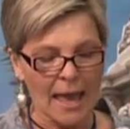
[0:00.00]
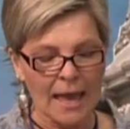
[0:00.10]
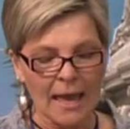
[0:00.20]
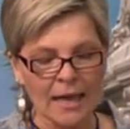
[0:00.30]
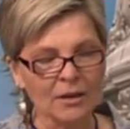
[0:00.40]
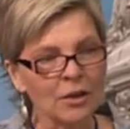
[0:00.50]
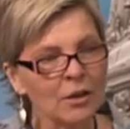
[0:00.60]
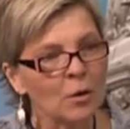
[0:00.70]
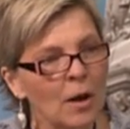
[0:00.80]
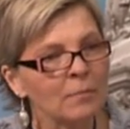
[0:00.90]
And
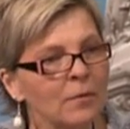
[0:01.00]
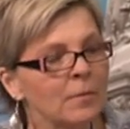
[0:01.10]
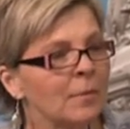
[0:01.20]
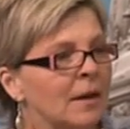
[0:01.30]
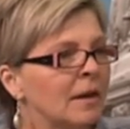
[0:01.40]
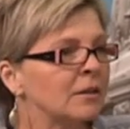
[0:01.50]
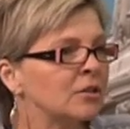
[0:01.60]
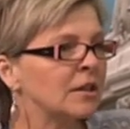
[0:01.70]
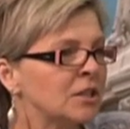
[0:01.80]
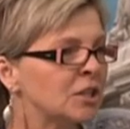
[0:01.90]
although I'm from the Mennonite
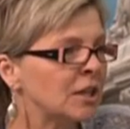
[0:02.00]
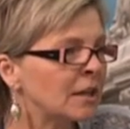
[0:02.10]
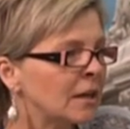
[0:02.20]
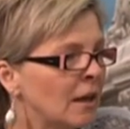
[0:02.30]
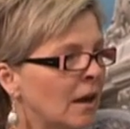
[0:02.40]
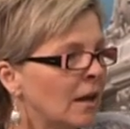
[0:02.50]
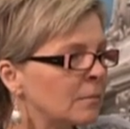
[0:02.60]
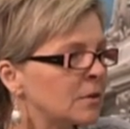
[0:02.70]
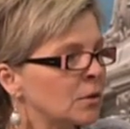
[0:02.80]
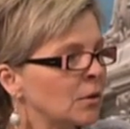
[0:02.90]
tradition, I am
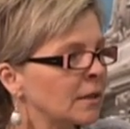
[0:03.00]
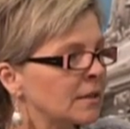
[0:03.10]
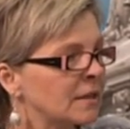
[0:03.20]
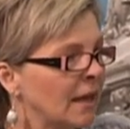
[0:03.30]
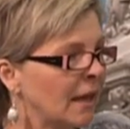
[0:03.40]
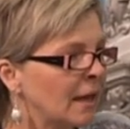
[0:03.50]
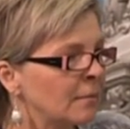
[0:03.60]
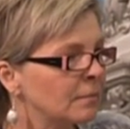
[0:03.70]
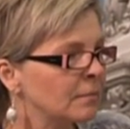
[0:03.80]
sorry to say